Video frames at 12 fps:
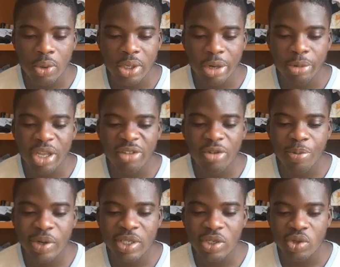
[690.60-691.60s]
the break-even
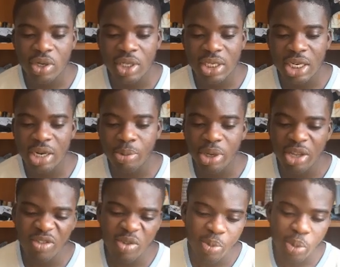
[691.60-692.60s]
point in units and then the
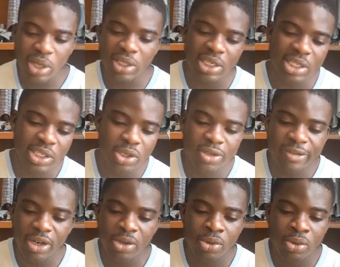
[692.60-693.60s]
break-even point in sales
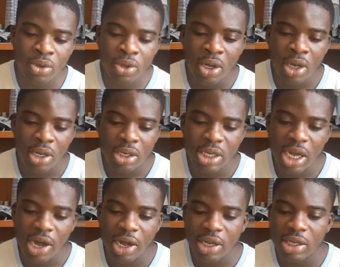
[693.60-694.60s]
value,
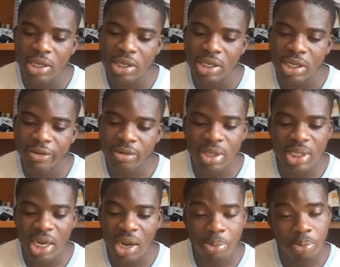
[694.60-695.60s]
the formulas
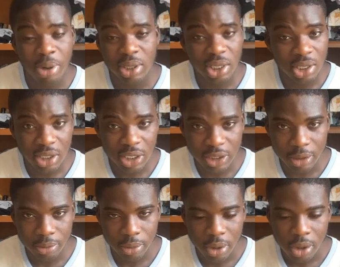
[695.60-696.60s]
are practically the
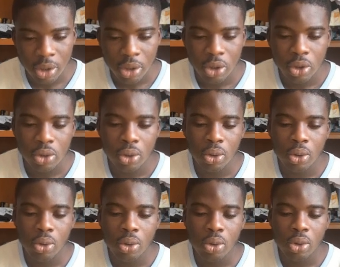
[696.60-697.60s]
same. So